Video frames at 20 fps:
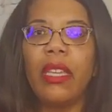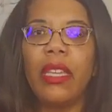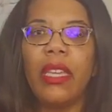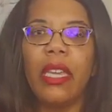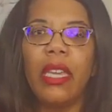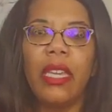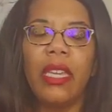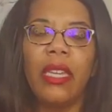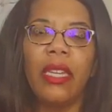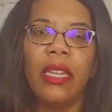
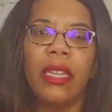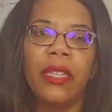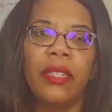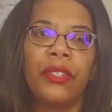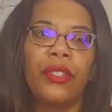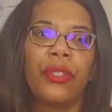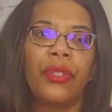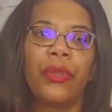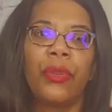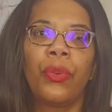keyed
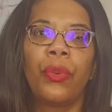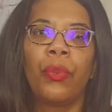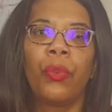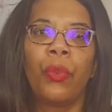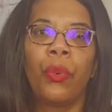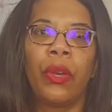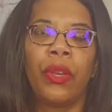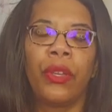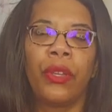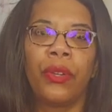into
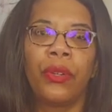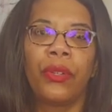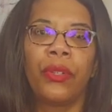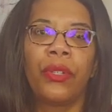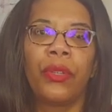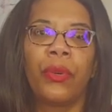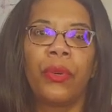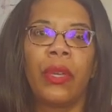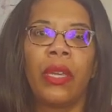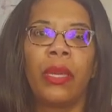what you're
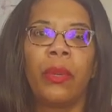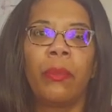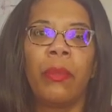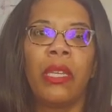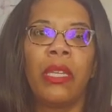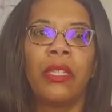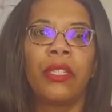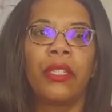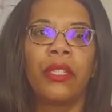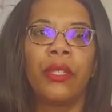doing,
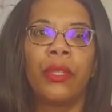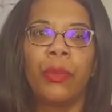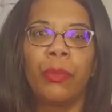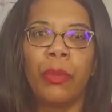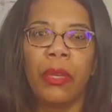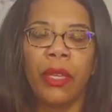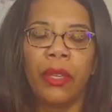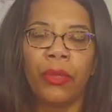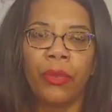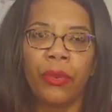be
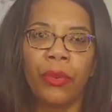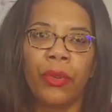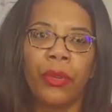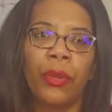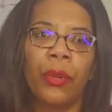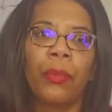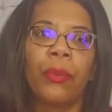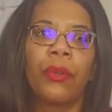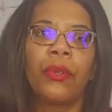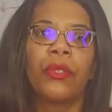snooping through
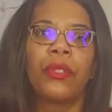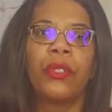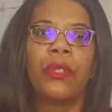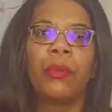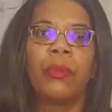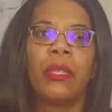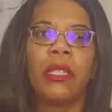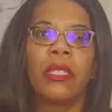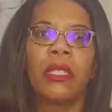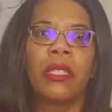your personal
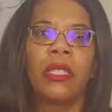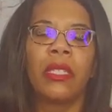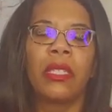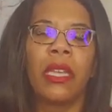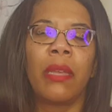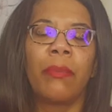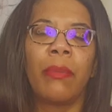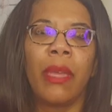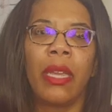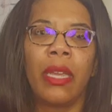business
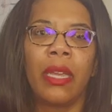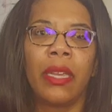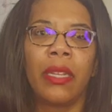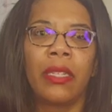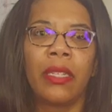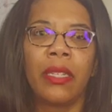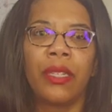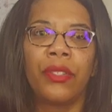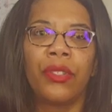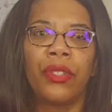and paying
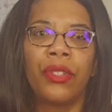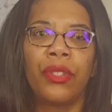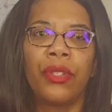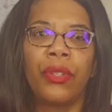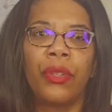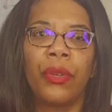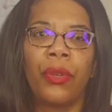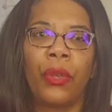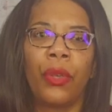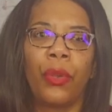attention
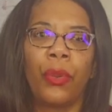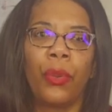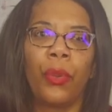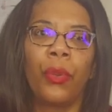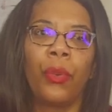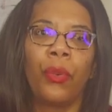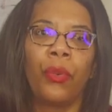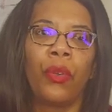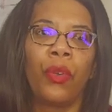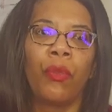to
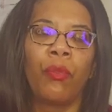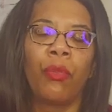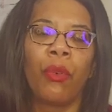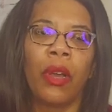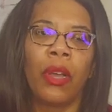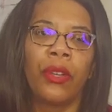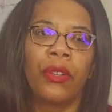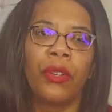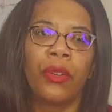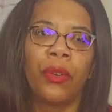who you've
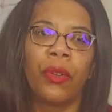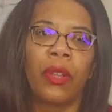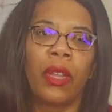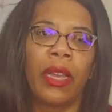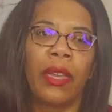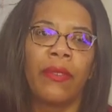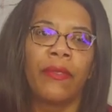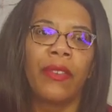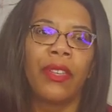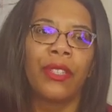brought in your
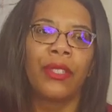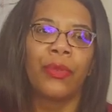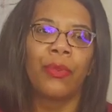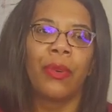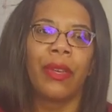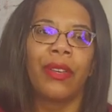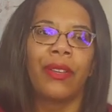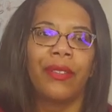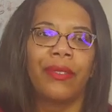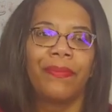life as
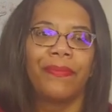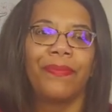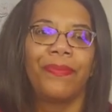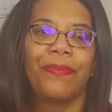well.